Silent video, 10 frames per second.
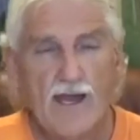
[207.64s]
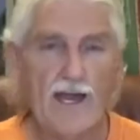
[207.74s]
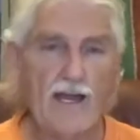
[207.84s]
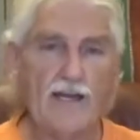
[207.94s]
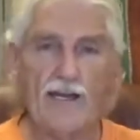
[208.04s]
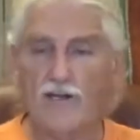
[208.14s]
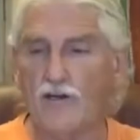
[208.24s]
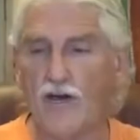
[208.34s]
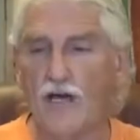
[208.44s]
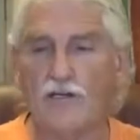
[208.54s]
And
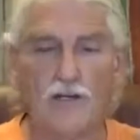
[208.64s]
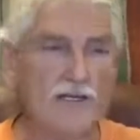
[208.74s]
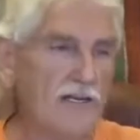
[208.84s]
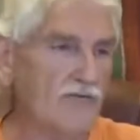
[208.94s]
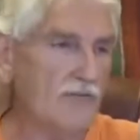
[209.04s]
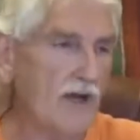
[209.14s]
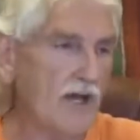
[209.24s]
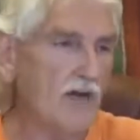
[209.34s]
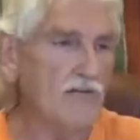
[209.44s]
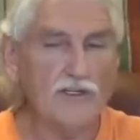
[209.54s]
you're not going to get from
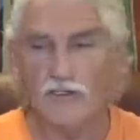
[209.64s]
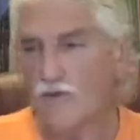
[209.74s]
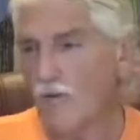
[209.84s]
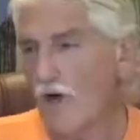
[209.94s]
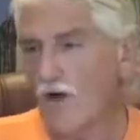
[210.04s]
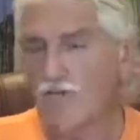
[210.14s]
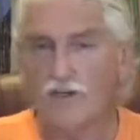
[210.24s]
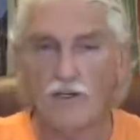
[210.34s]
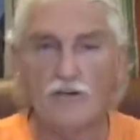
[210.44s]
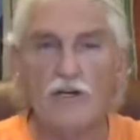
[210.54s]
Hellville to
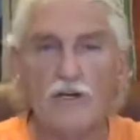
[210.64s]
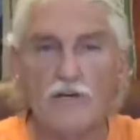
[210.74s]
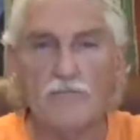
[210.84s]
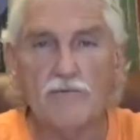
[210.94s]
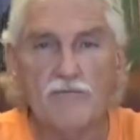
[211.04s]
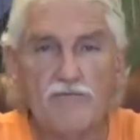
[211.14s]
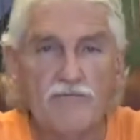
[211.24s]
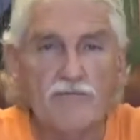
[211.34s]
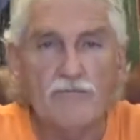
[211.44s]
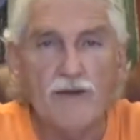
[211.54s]
Wellville
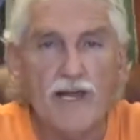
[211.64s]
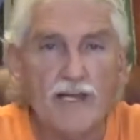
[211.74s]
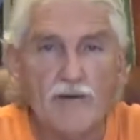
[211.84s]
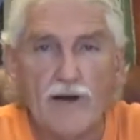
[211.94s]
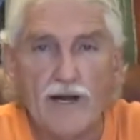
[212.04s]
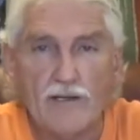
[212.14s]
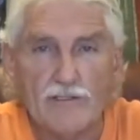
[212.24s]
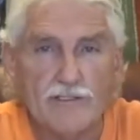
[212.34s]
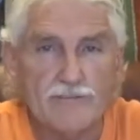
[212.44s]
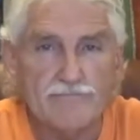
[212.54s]
playing
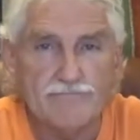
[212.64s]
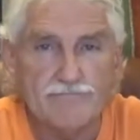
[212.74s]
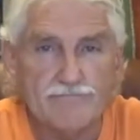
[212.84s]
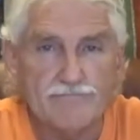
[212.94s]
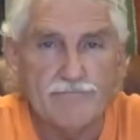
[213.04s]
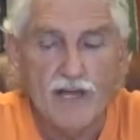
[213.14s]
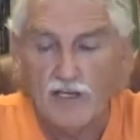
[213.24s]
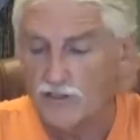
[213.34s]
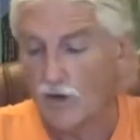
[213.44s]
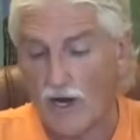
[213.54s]
around.
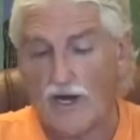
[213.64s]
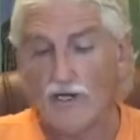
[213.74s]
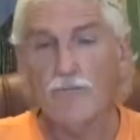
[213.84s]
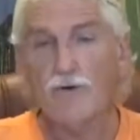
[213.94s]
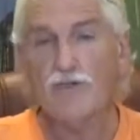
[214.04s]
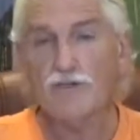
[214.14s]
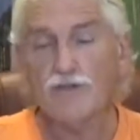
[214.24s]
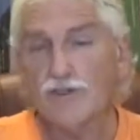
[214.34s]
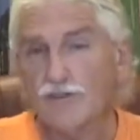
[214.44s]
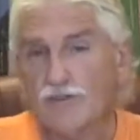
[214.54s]
So I do push
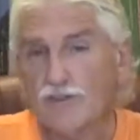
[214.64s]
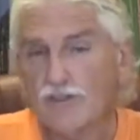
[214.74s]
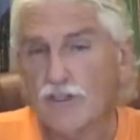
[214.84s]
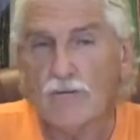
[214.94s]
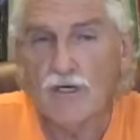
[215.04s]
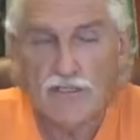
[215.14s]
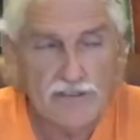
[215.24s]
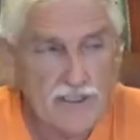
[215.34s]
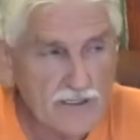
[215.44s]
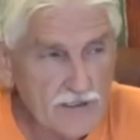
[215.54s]
fruits, and someone had
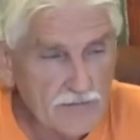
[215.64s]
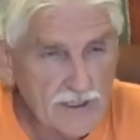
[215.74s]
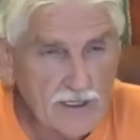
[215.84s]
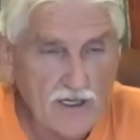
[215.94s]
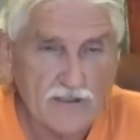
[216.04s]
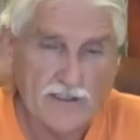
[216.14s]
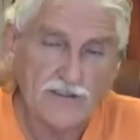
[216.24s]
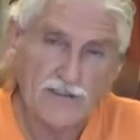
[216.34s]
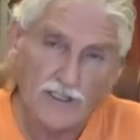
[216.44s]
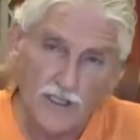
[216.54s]
said to me on
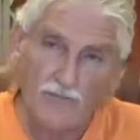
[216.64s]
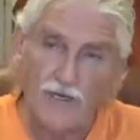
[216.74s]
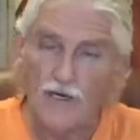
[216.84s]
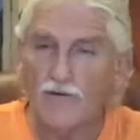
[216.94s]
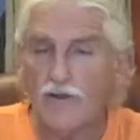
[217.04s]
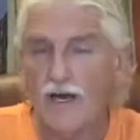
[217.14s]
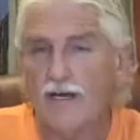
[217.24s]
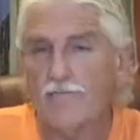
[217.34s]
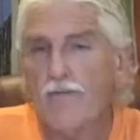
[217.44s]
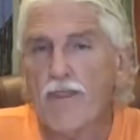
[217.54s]
this email
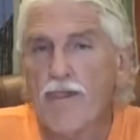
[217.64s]
that,